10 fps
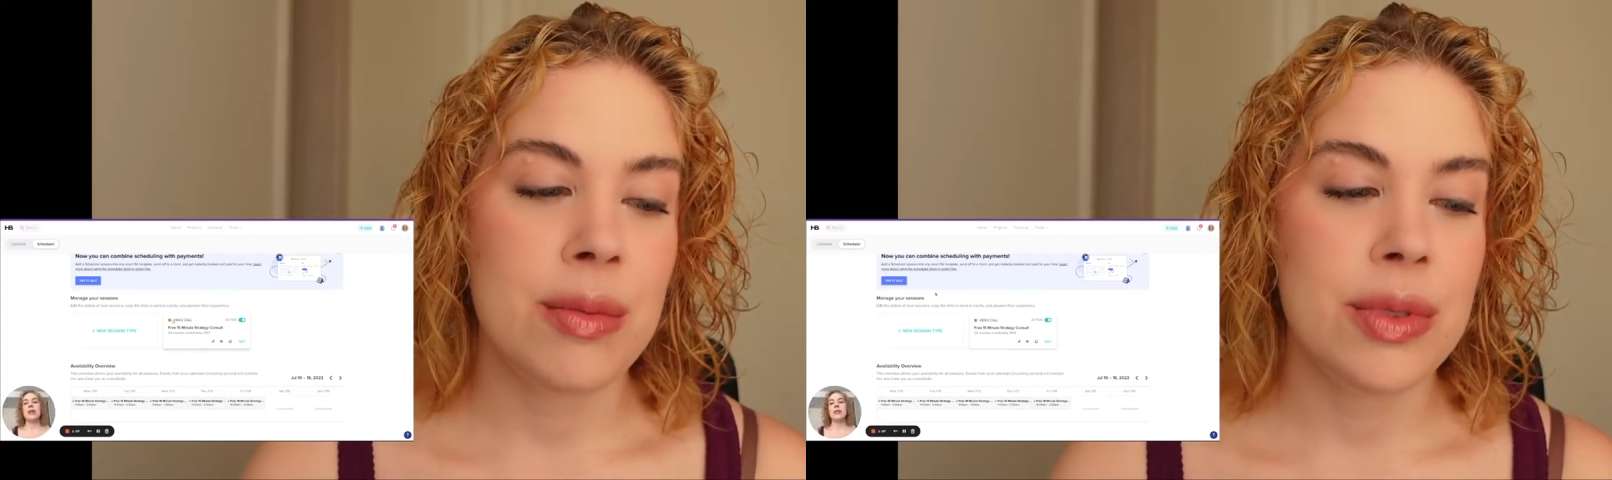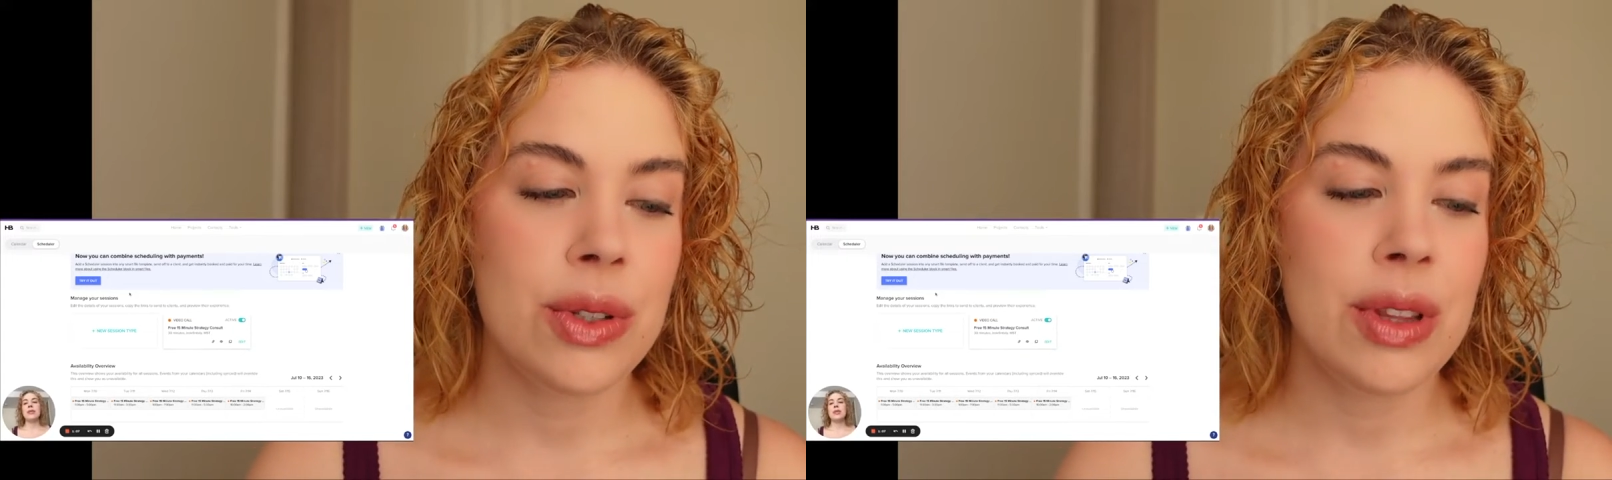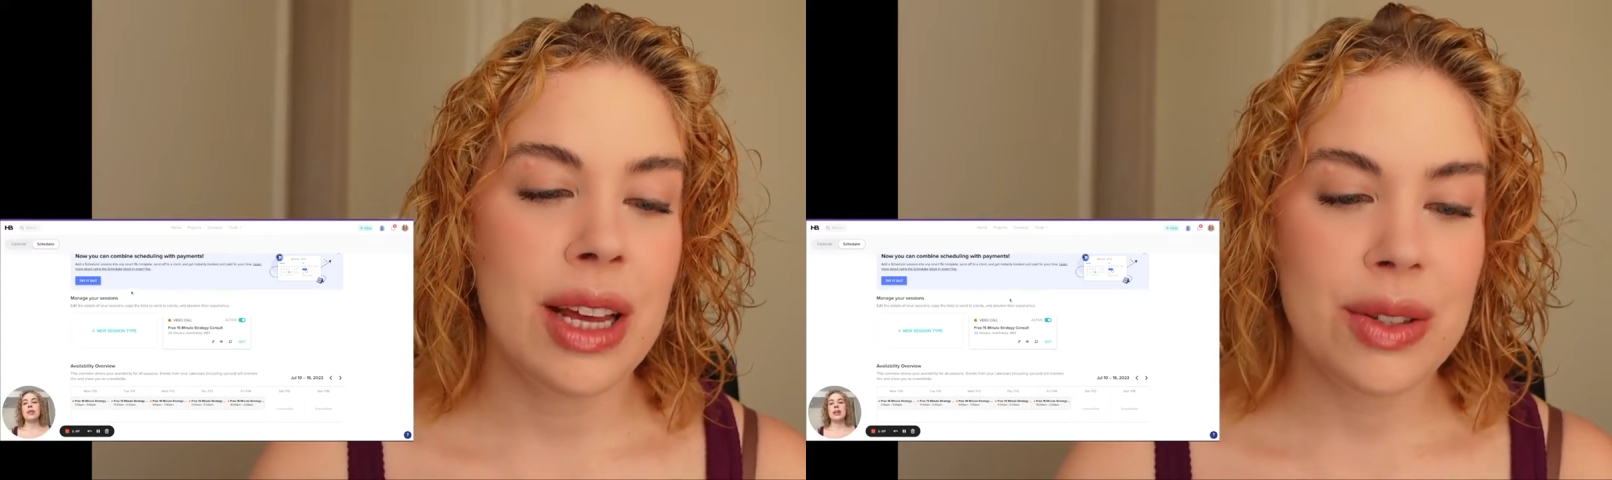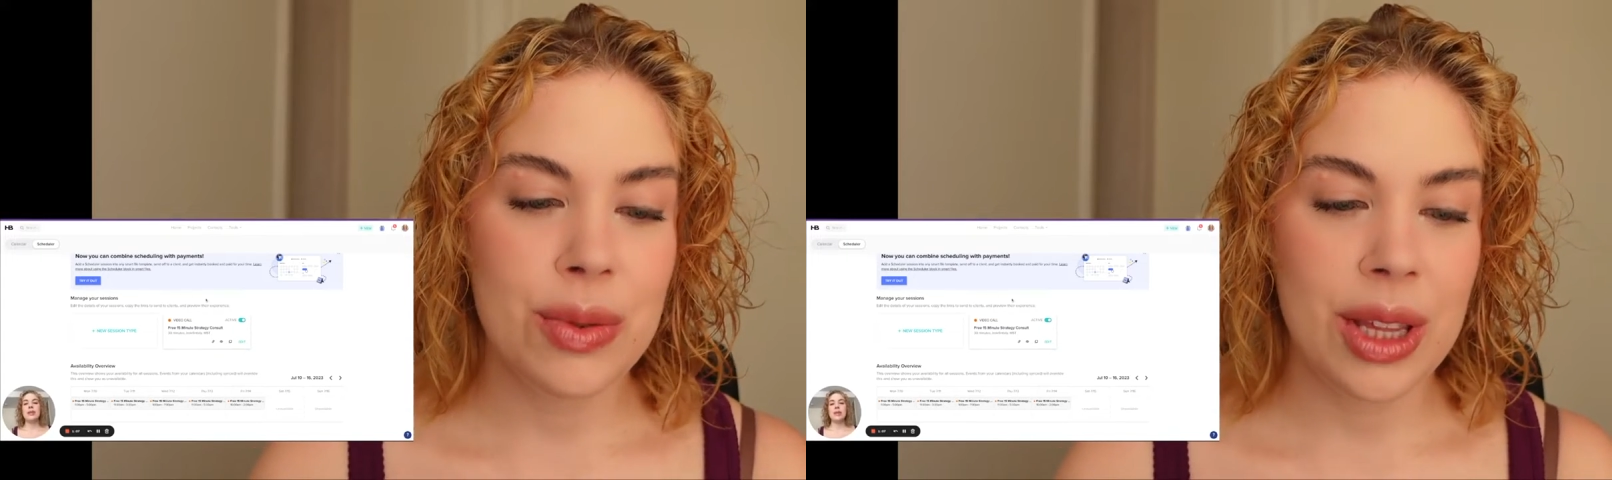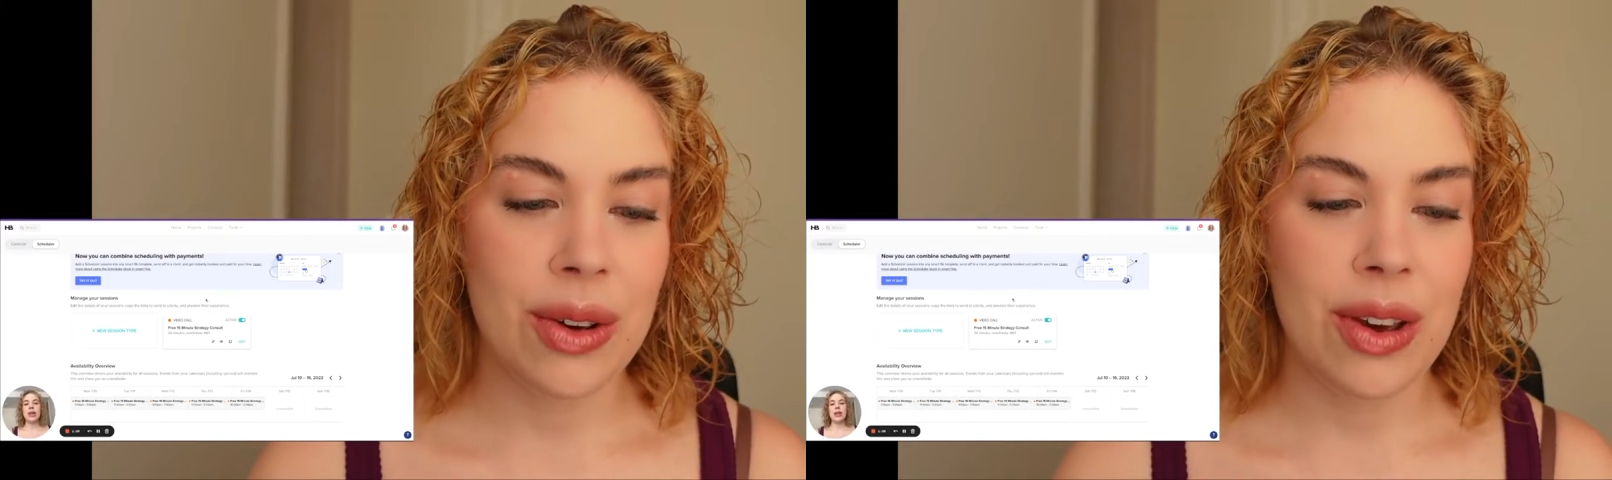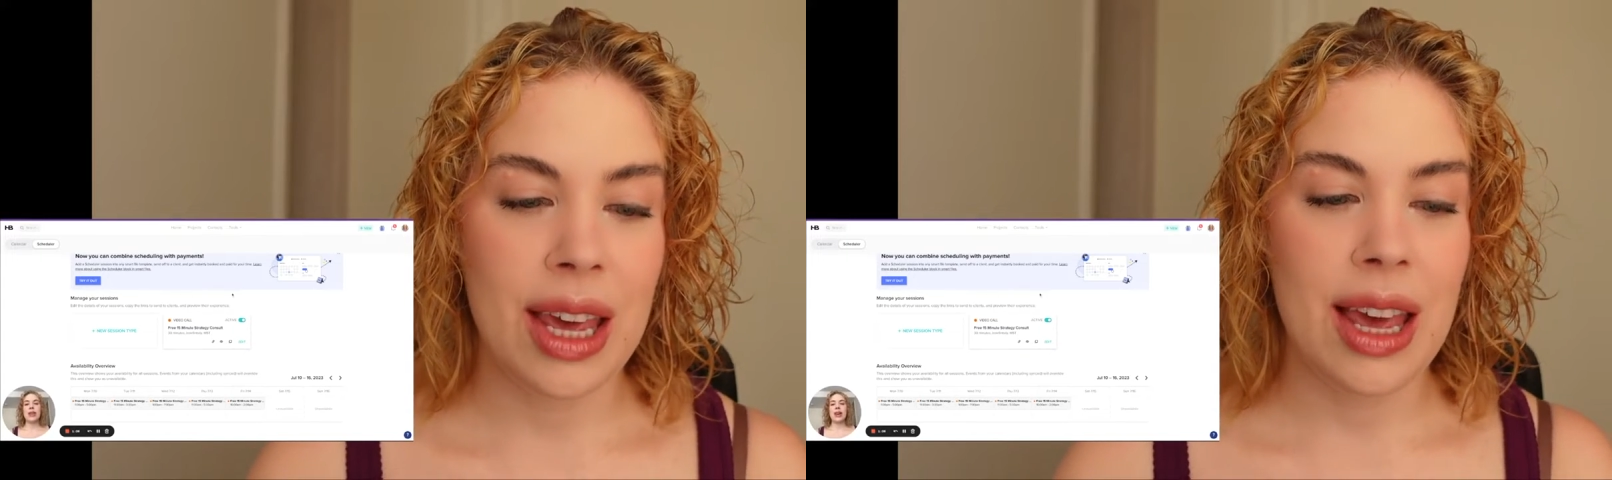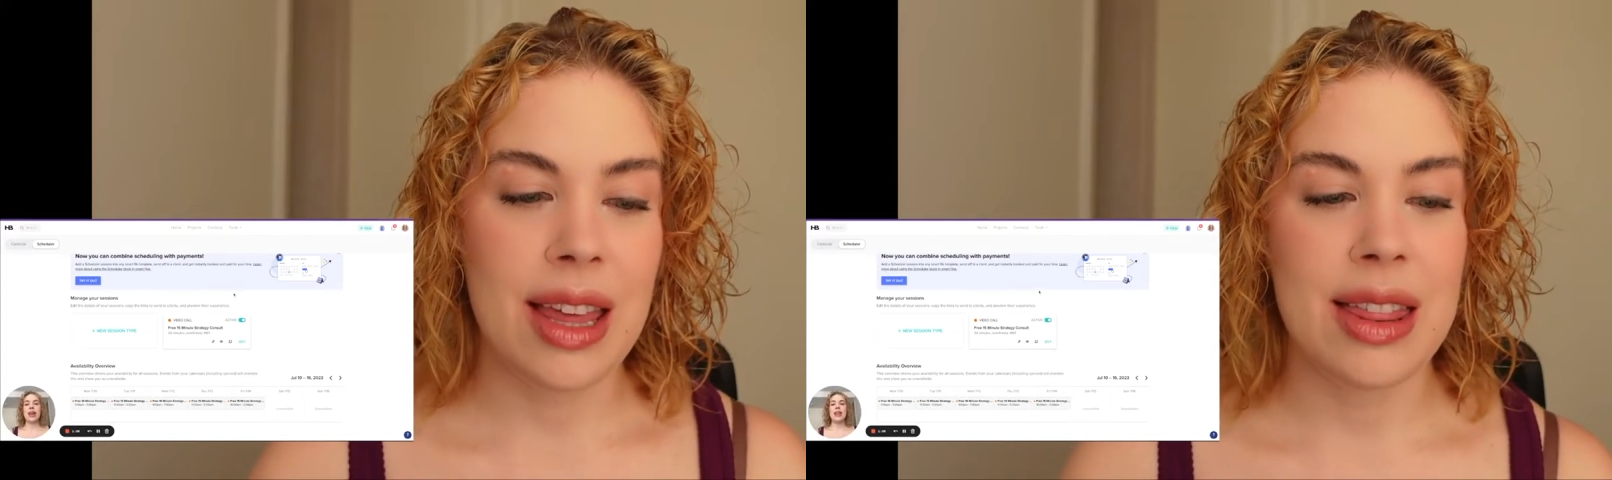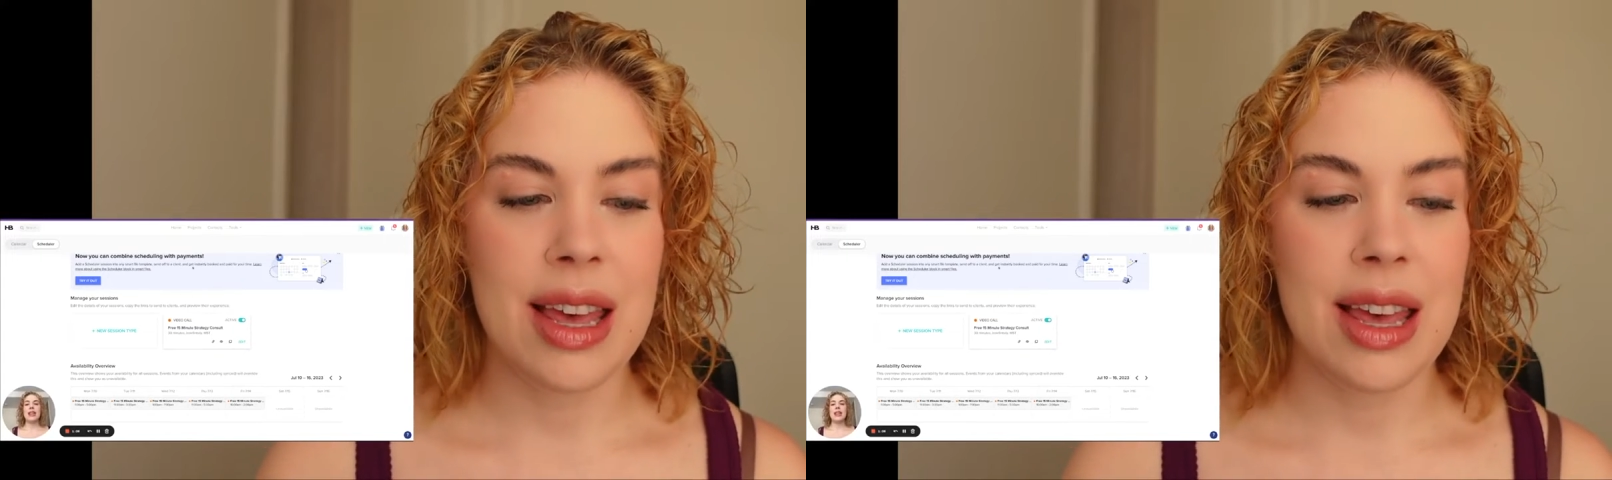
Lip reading: So that's really great. And